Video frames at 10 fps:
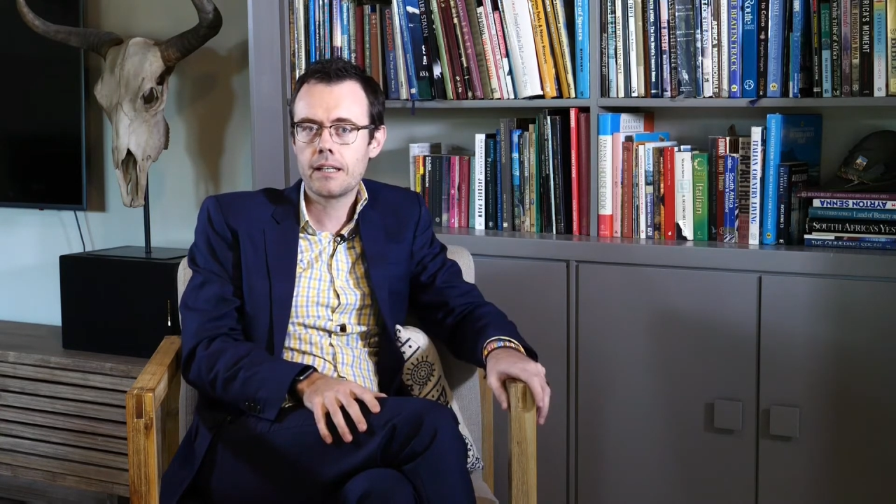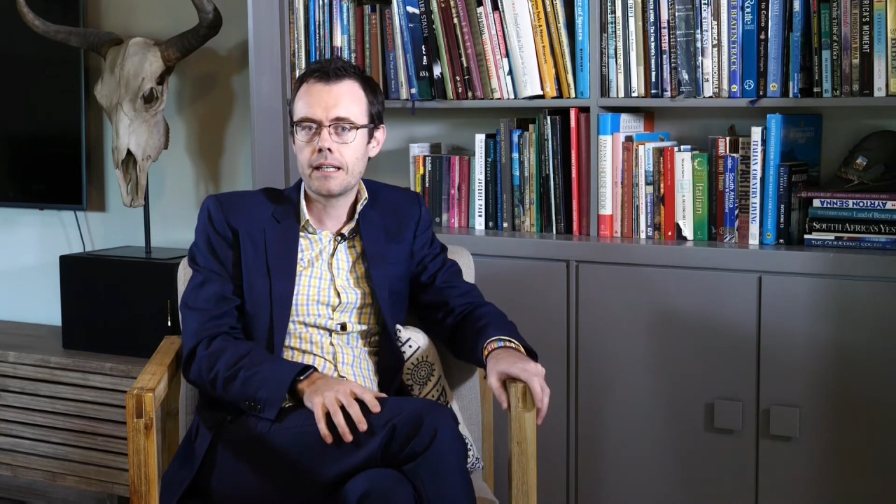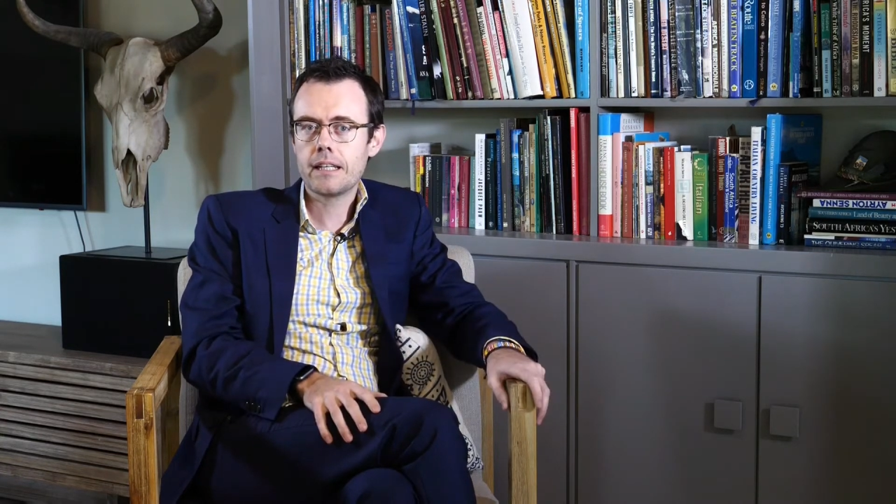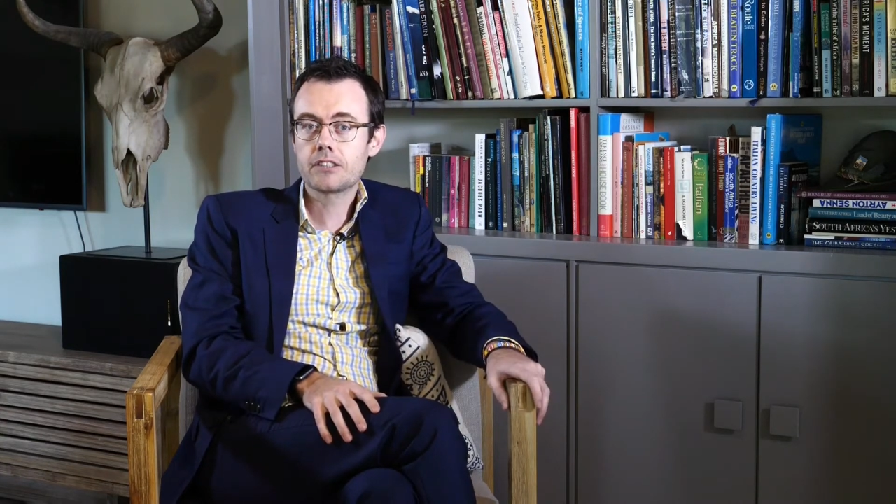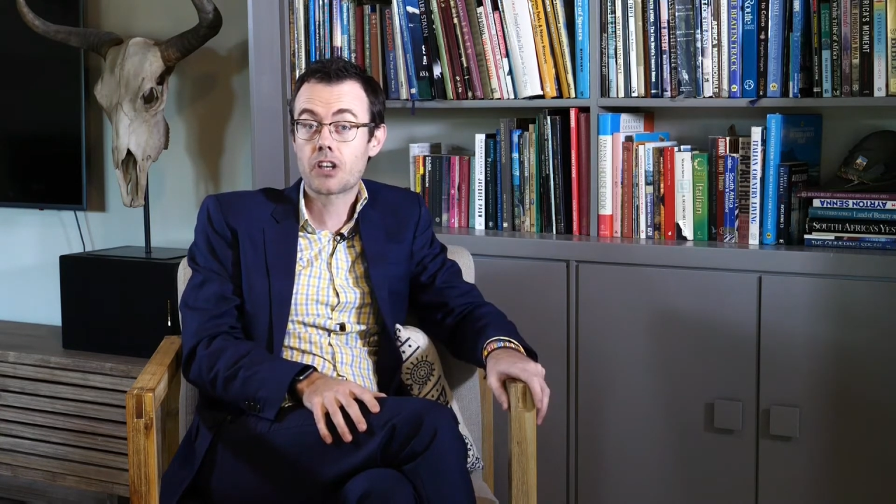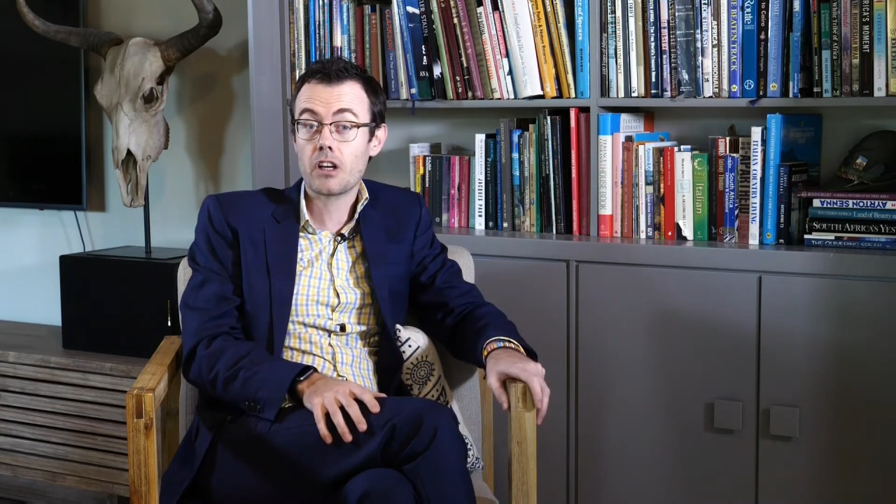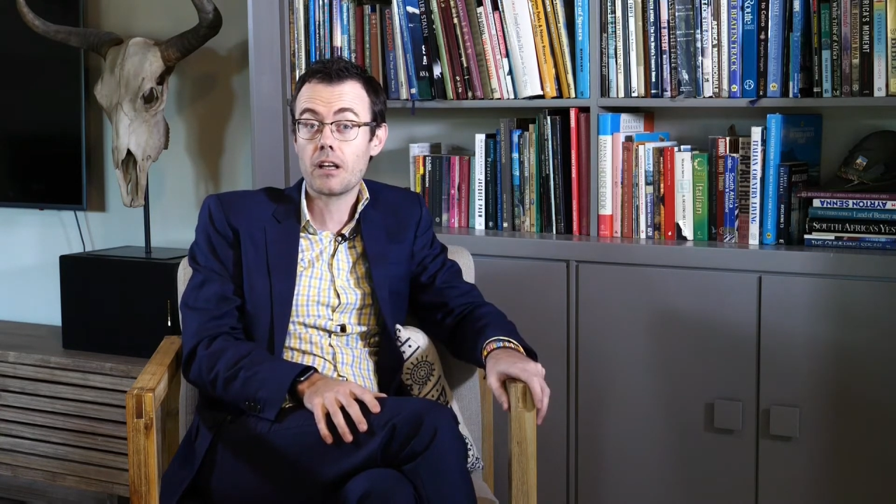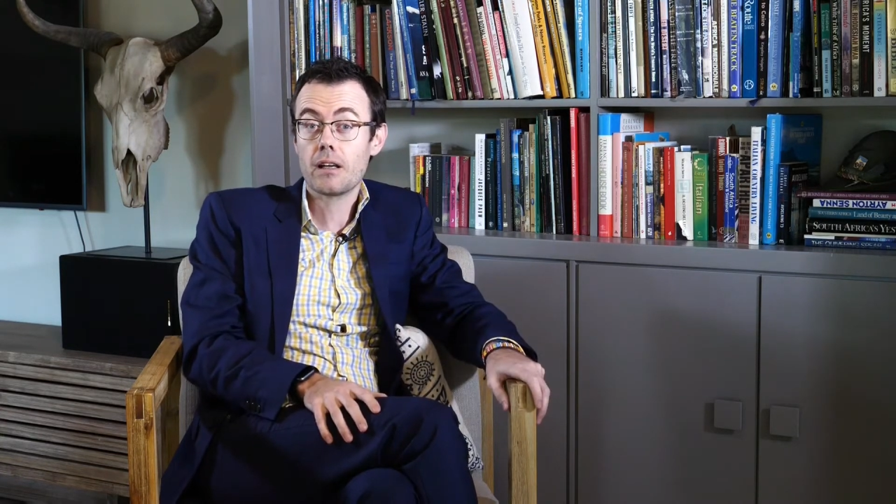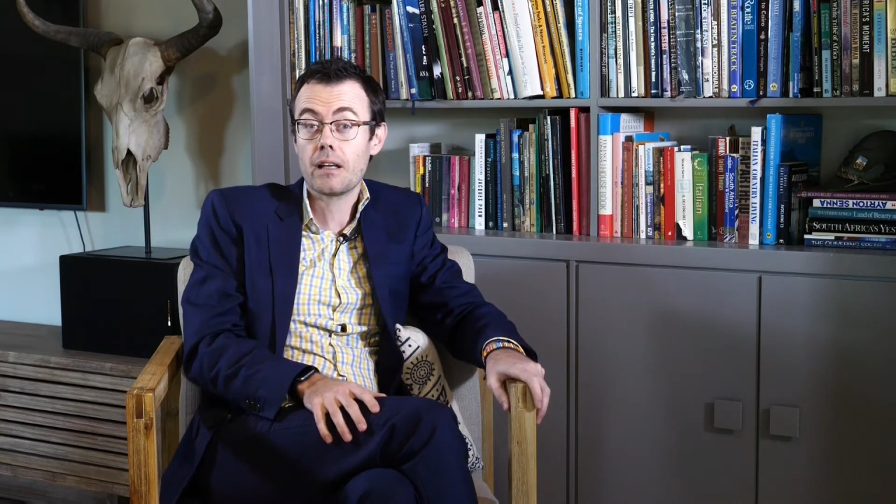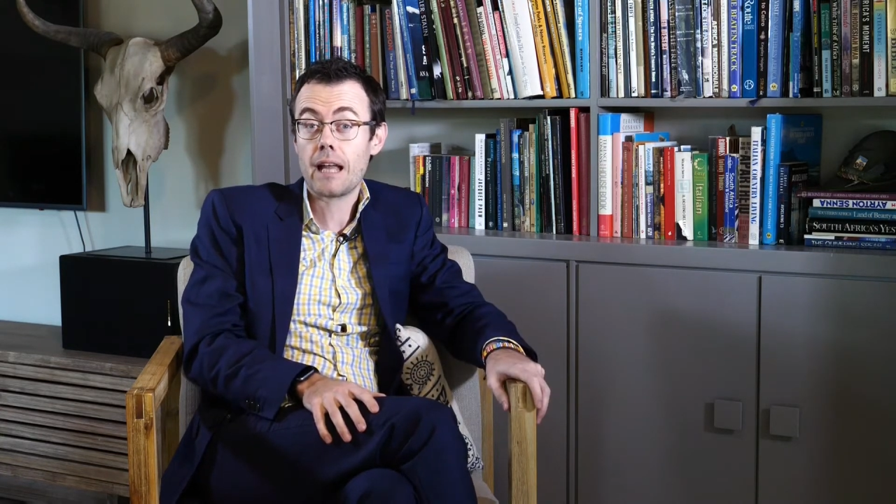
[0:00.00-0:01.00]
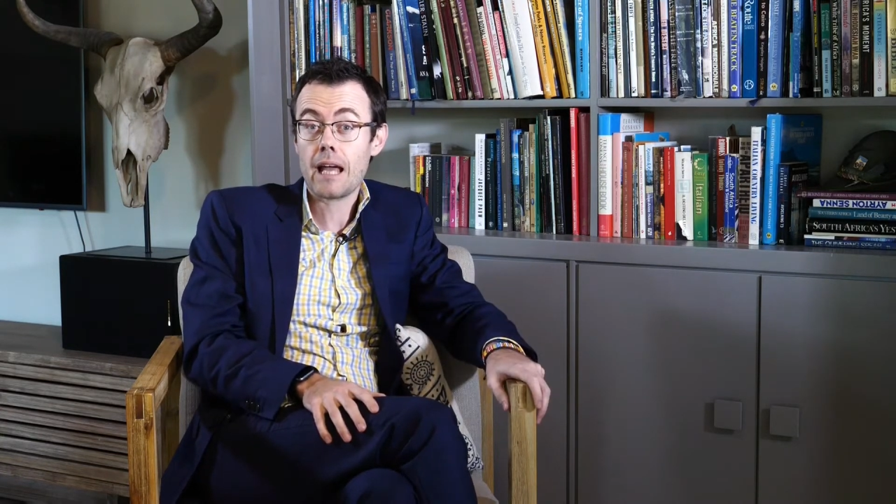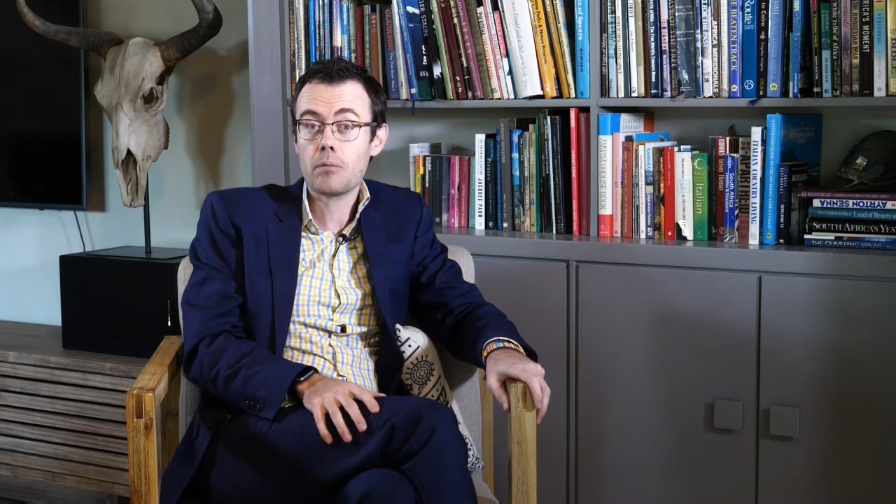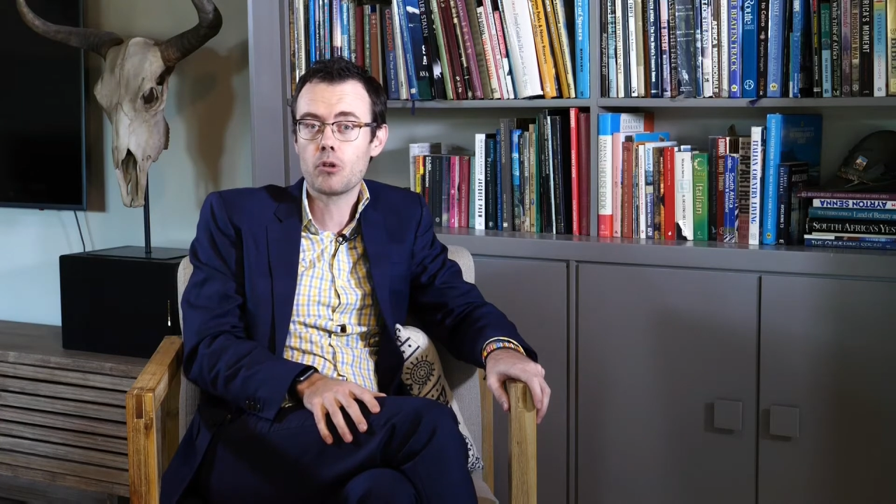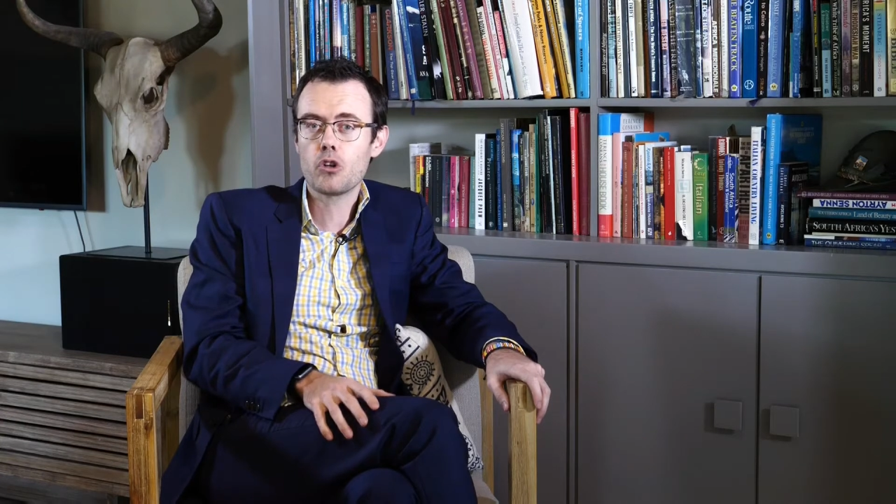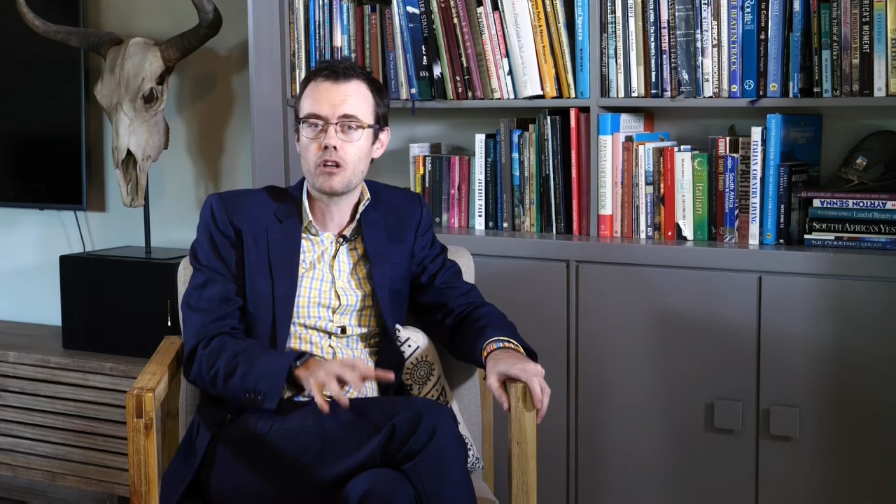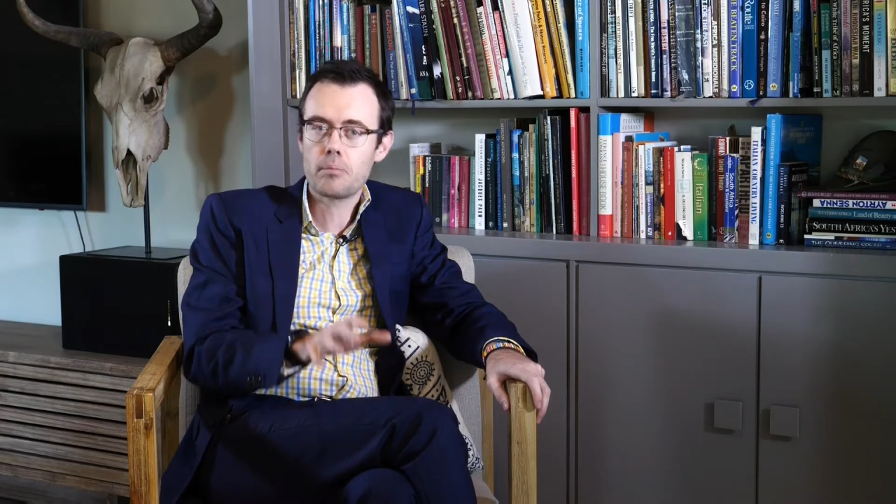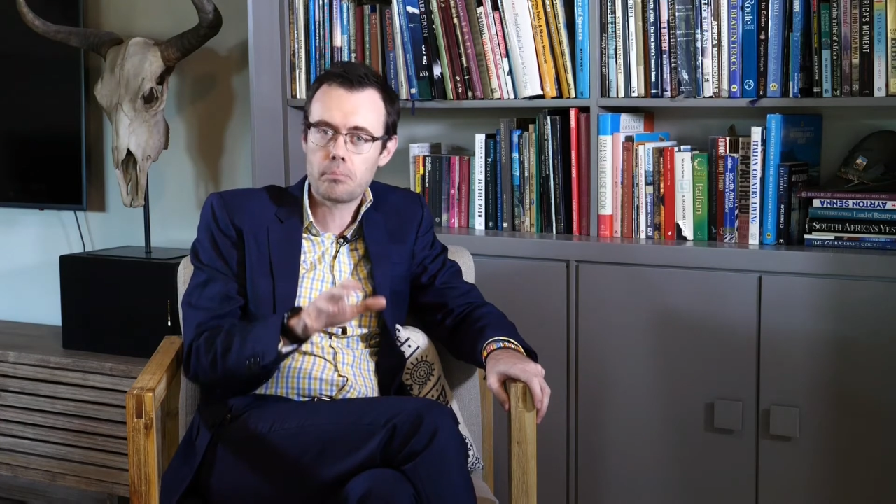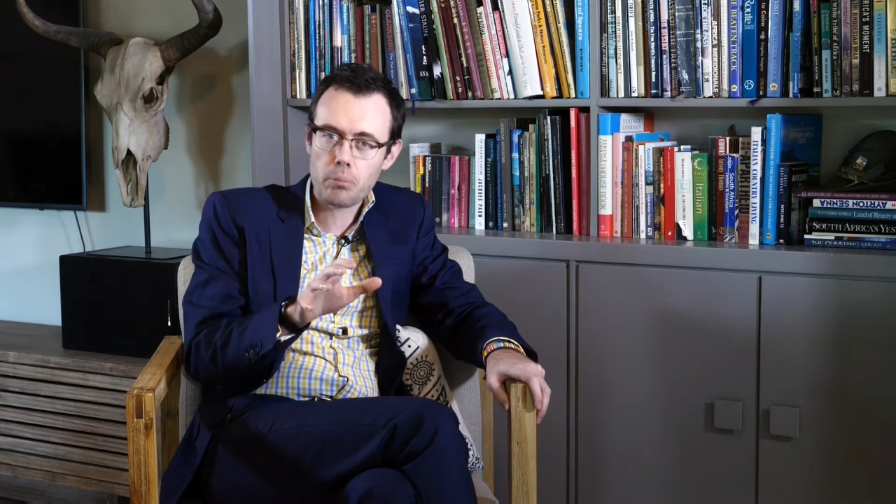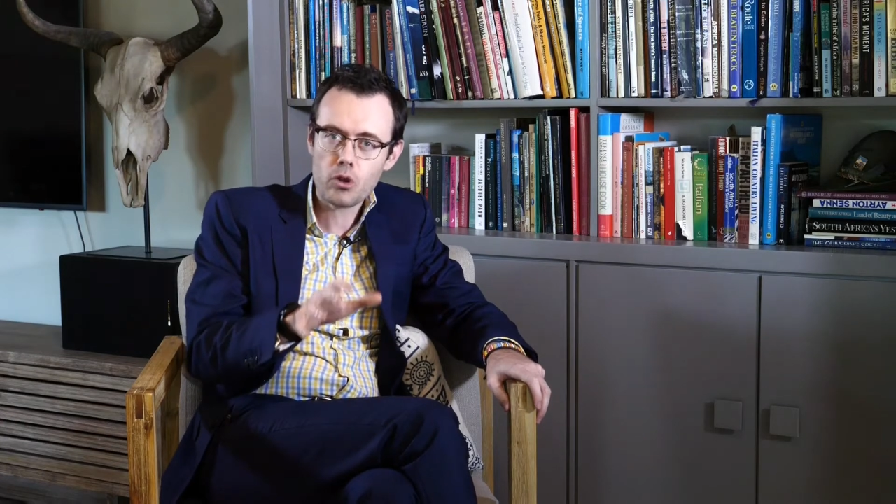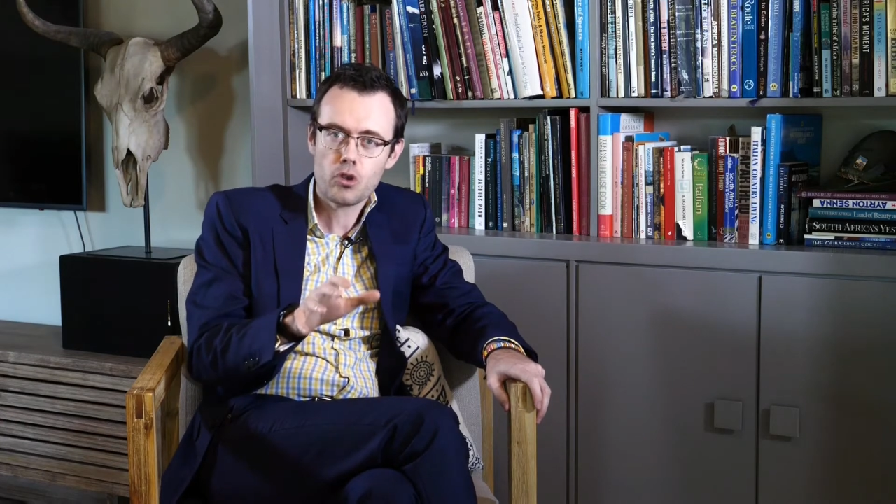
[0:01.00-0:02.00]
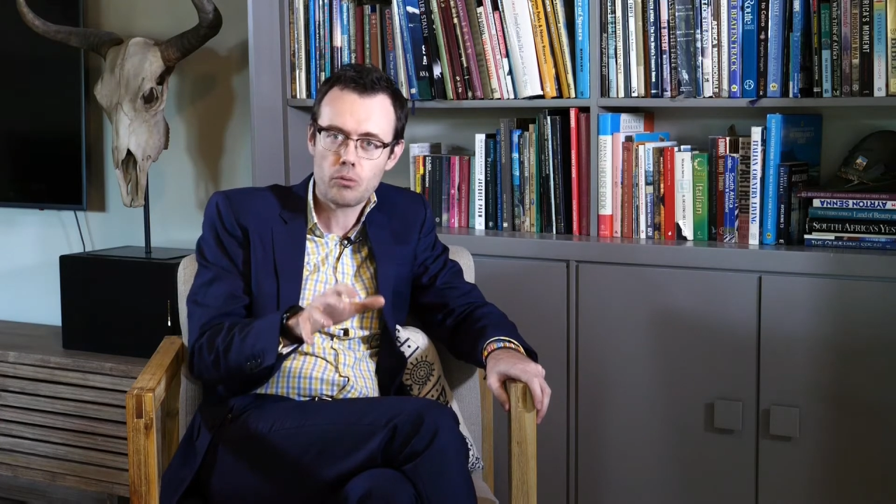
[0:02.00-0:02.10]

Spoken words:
is going to enable you to put your